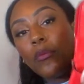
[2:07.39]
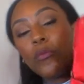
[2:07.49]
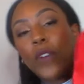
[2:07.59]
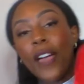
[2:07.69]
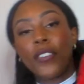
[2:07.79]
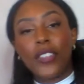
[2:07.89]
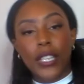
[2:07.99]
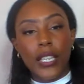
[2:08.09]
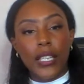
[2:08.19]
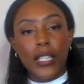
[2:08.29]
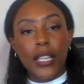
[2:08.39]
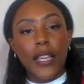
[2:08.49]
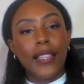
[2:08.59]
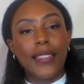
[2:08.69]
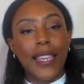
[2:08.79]
rather than
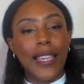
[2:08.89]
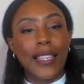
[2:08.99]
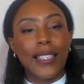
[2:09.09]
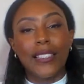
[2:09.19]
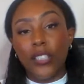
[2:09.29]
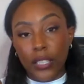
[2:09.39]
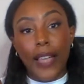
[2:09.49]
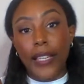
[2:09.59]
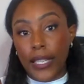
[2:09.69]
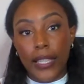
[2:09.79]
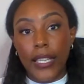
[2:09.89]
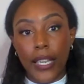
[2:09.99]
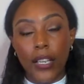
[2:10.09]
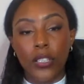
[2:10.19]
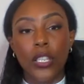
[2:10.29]
they look like anything
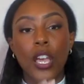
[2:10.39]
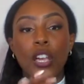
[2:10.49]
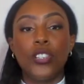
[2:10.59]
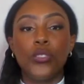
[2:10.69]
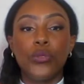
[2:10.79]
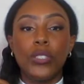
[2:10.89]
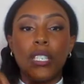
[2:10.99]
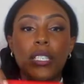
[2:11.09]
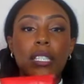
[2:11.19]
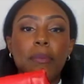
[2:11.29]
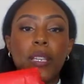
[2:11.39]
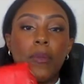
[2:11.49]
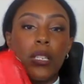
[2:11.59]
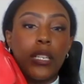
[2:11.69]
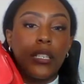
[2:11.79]
else, you tend to be
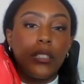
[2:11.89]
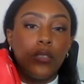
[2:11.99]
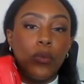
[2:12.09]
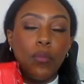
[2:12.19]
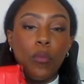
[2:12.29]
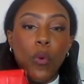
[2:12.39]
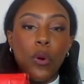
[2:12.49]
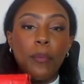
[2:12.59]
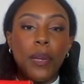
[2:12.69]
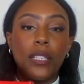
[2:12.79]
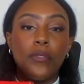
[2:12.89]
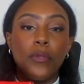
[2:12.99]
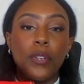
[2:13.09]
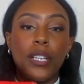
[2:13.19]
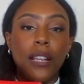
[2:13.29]
able to get a little bit more money for it.